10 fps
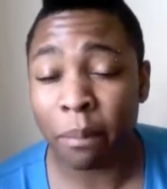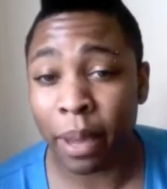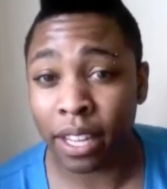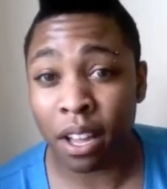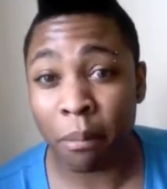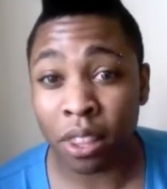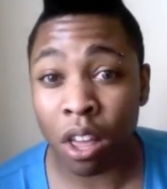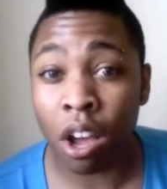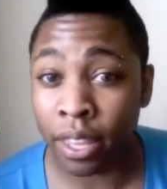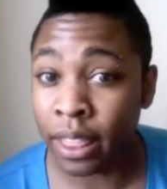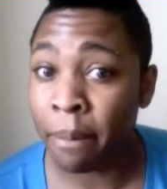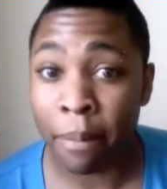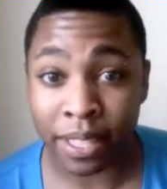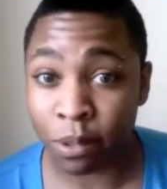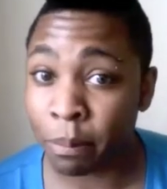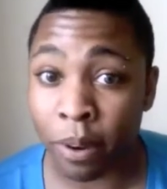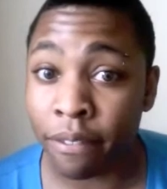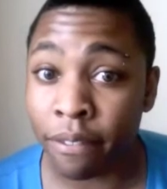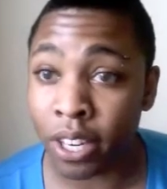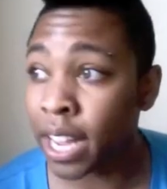may come along and they may sweep
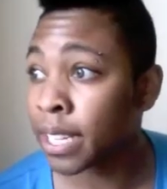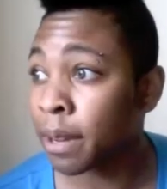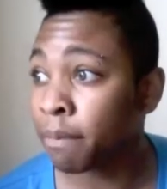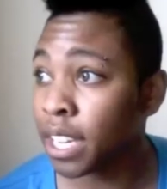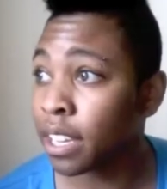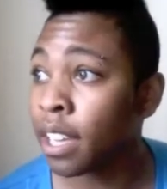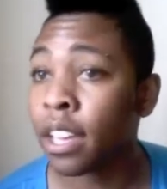your goddamn feet.